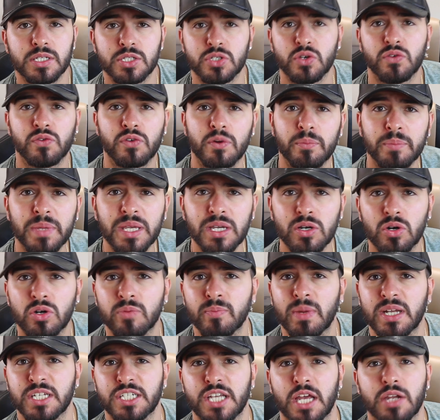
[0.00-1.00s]
So for me on
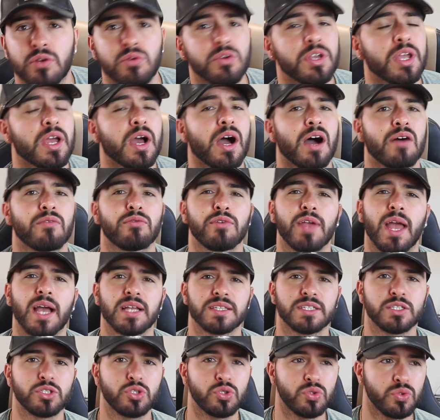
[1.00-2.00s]
my channel, yeah, I've
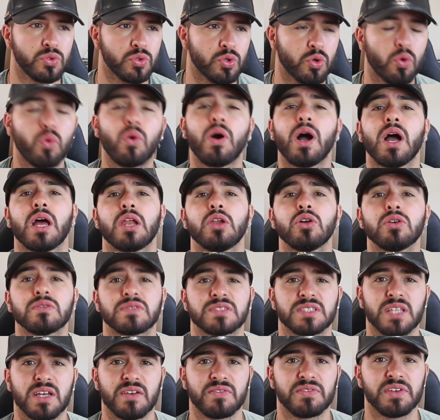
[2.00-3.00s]
reacted to quite a lot of
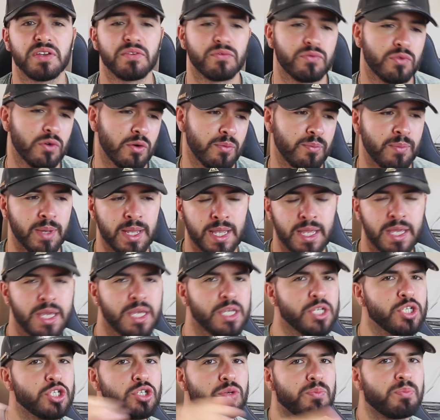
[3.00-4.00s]
stuff here from
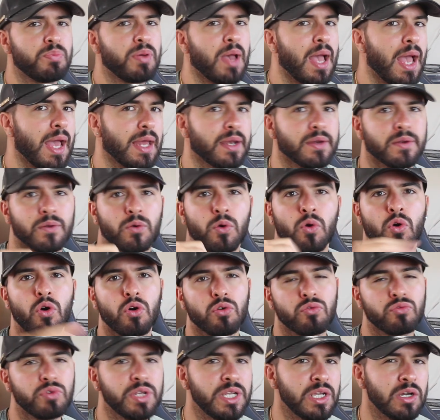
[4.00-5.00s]
Japan,
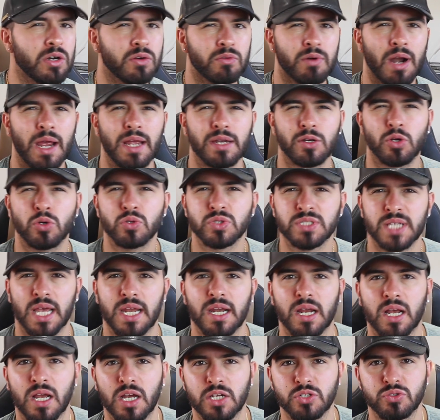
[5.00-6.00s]
Korea, right? Those
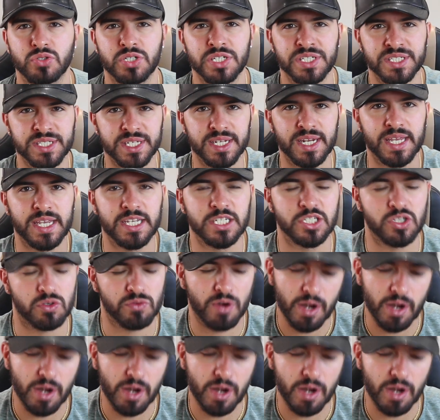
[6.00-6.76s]
kind of countries in Asia,